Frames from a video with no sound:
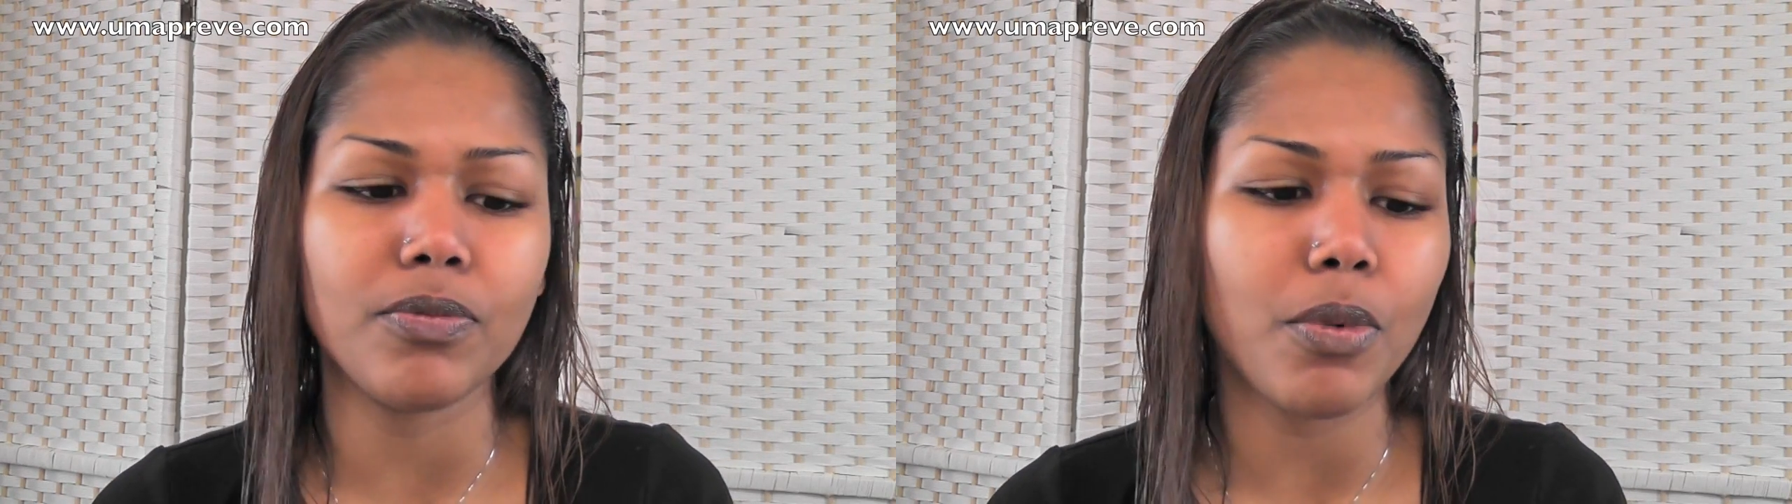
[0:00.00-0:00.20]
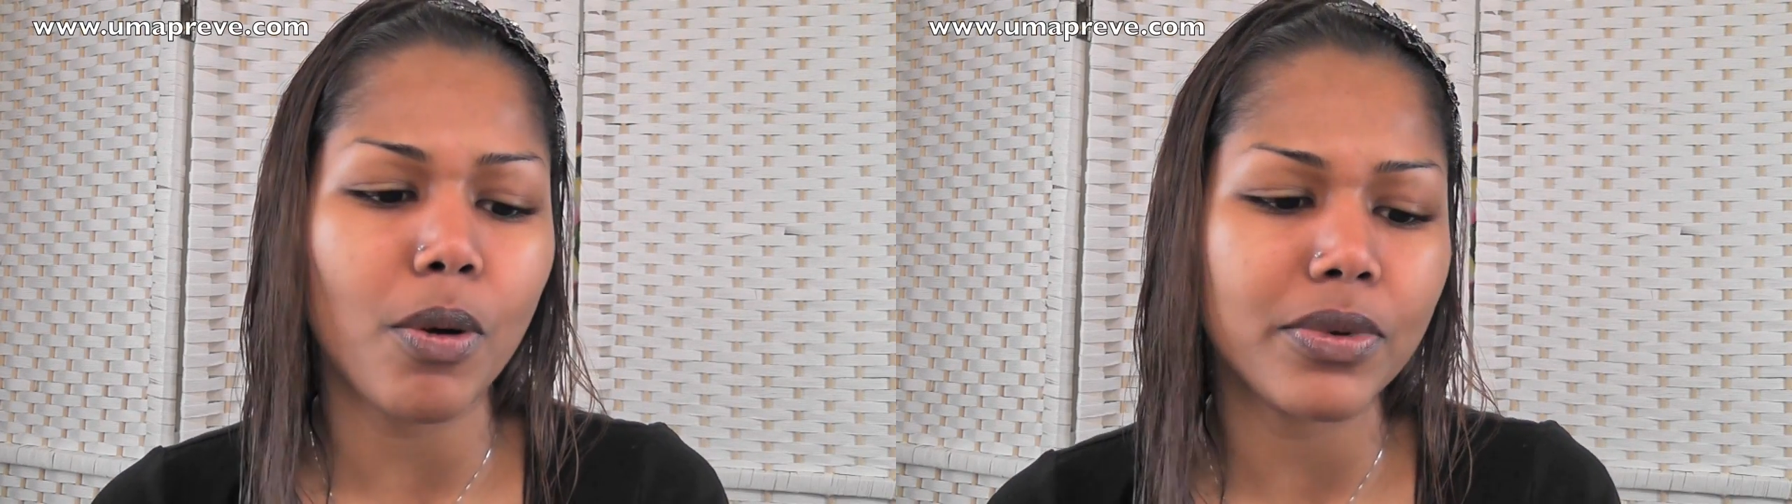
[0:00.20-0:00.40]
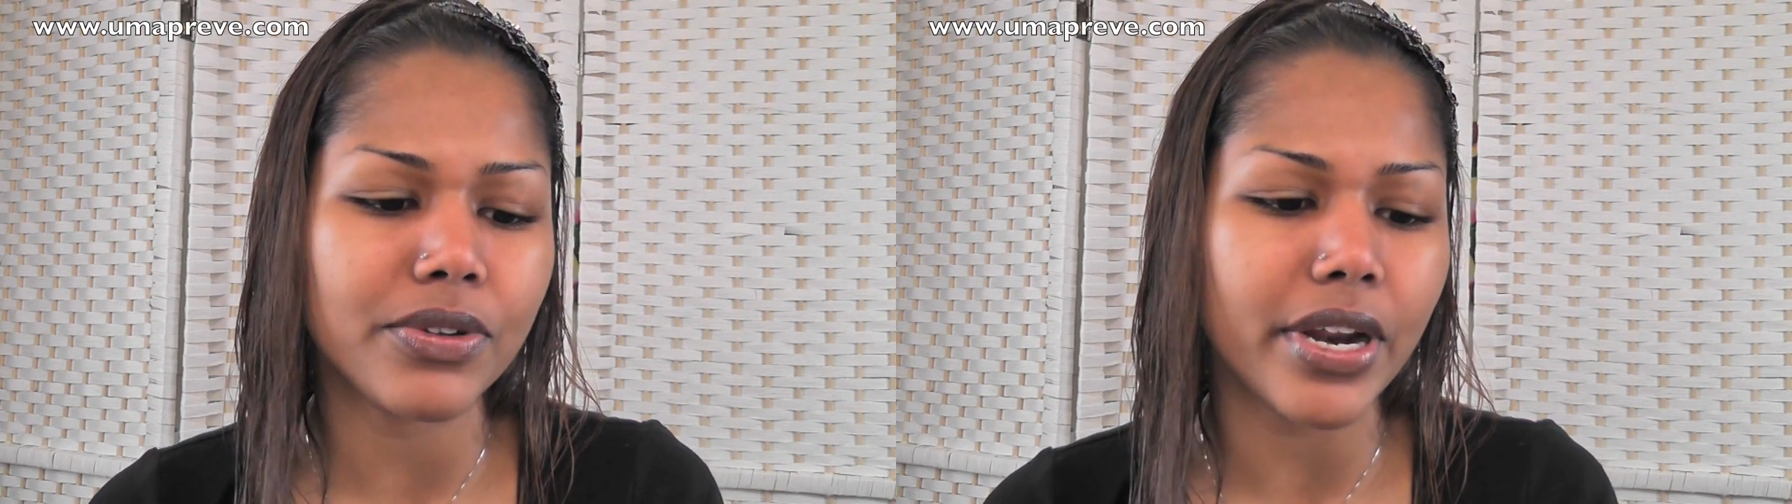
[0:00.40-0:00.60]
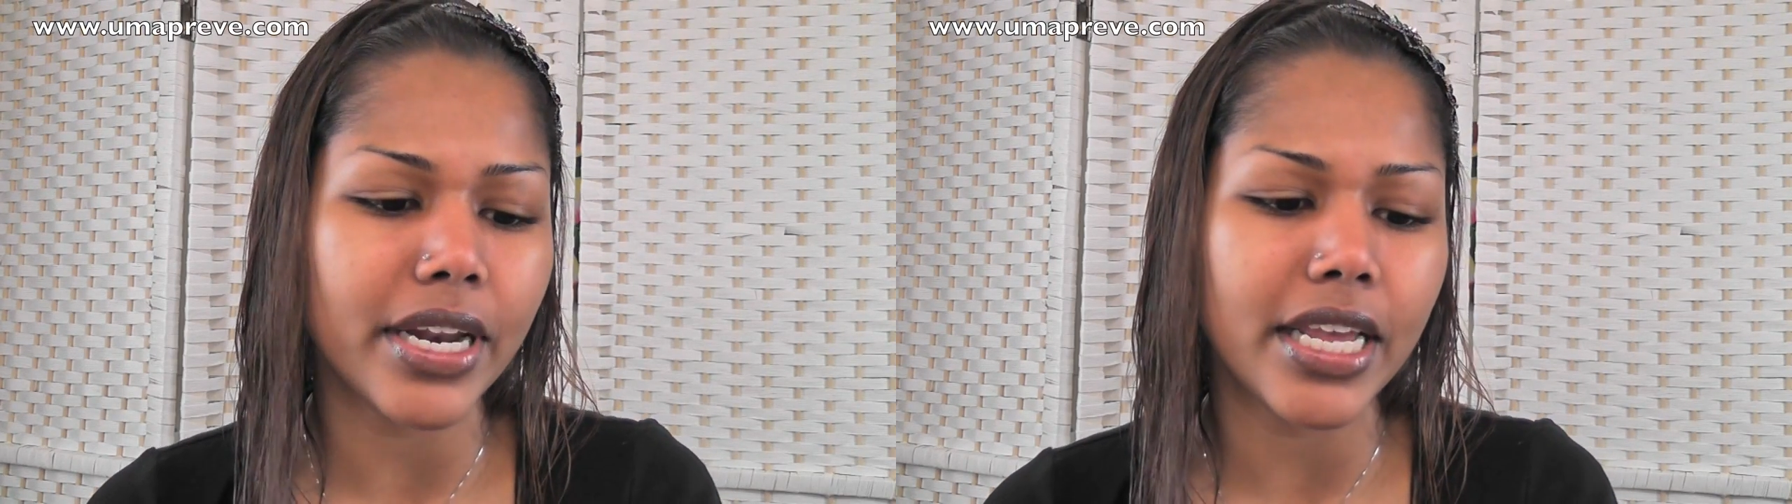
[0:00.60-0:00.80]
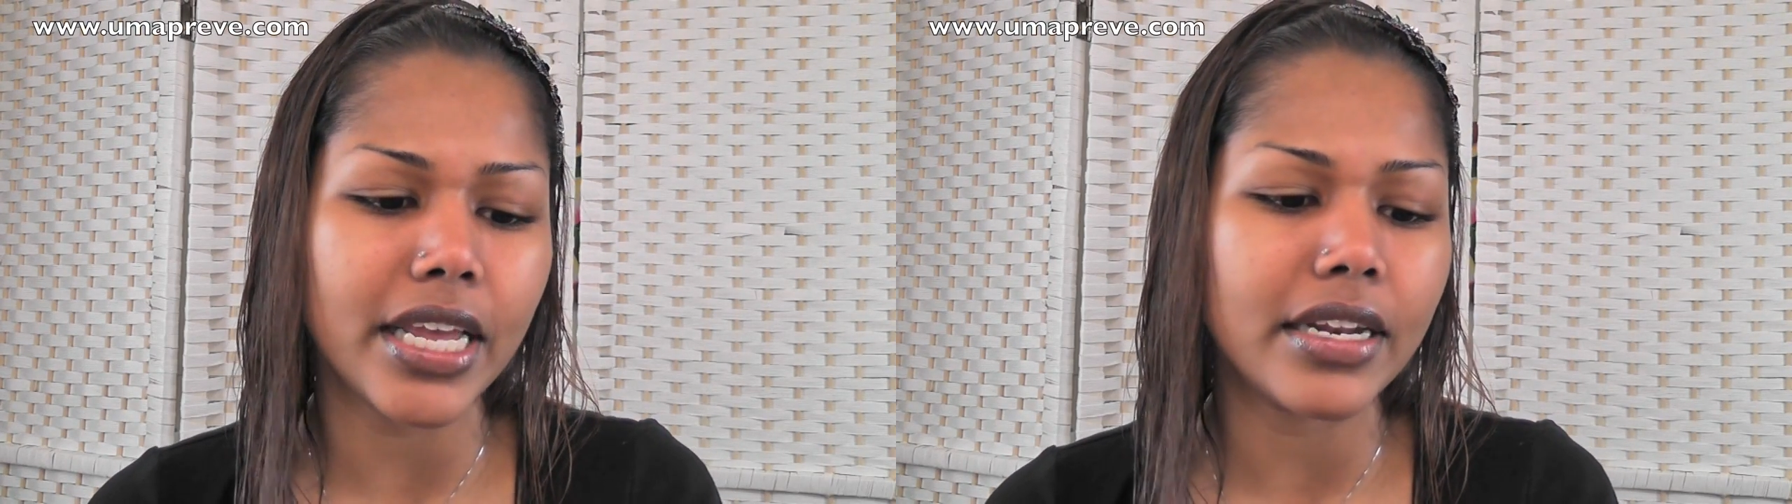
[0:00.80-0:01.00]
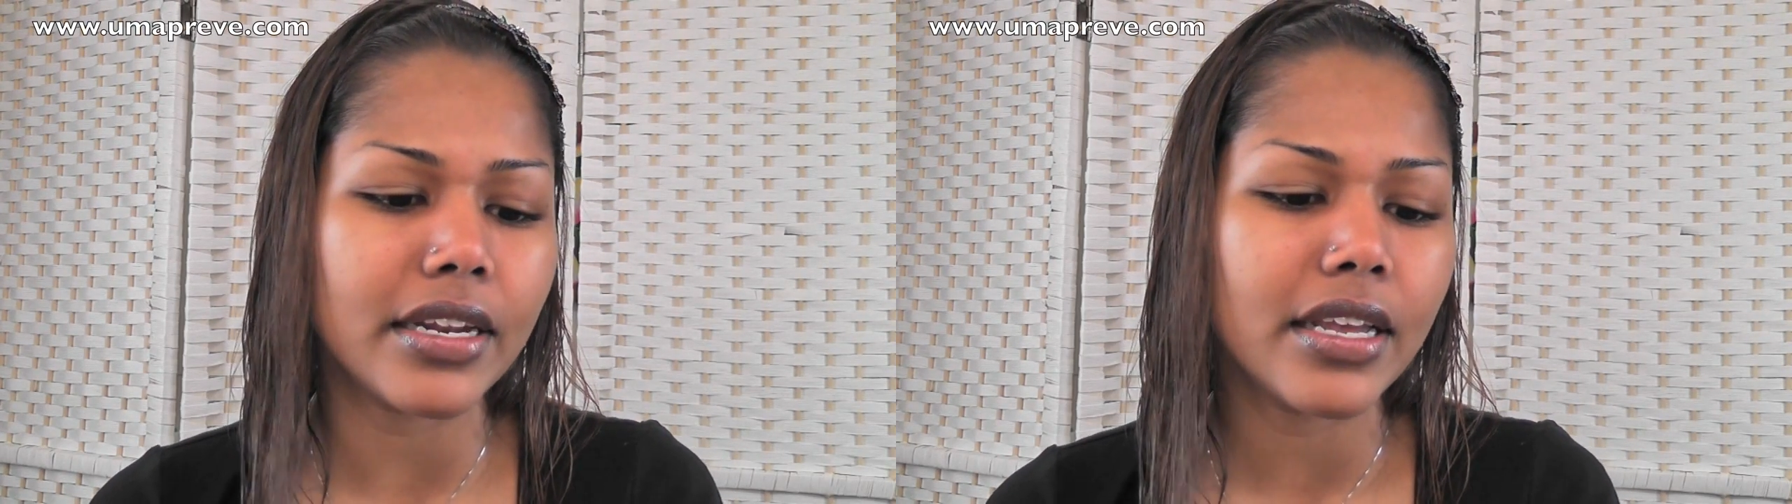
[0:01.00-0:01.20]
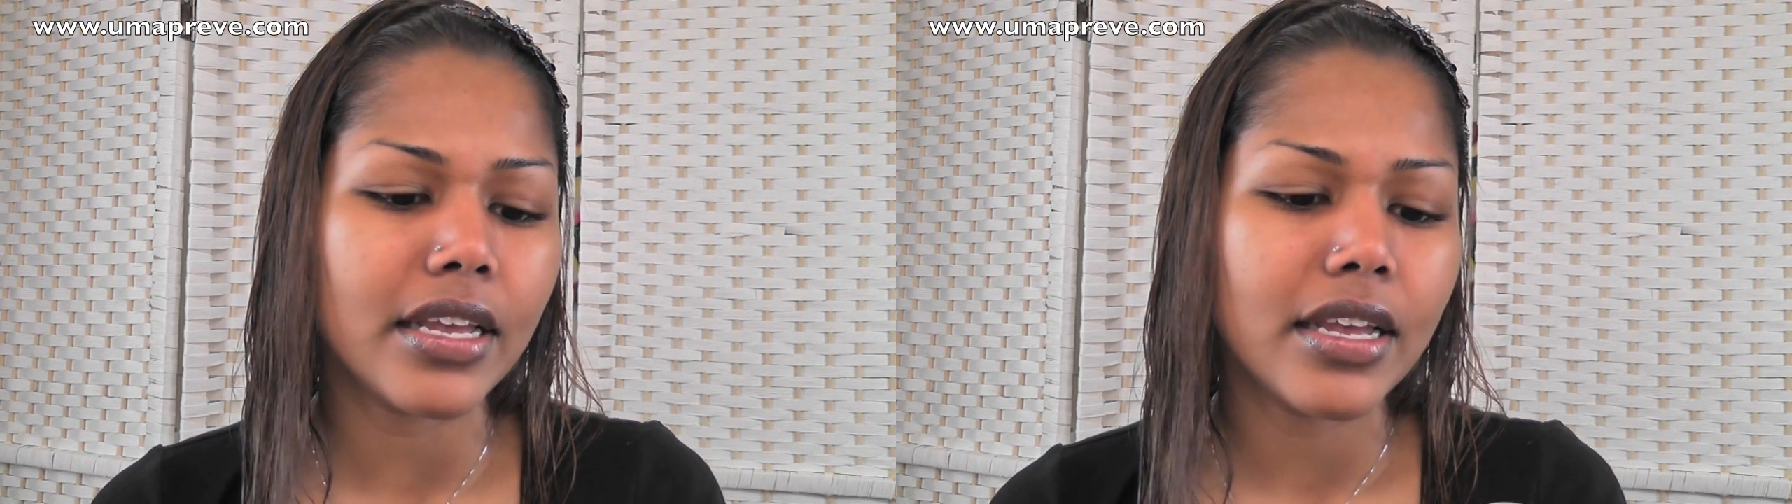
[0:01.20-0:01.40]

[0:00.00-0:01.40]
of pomegranate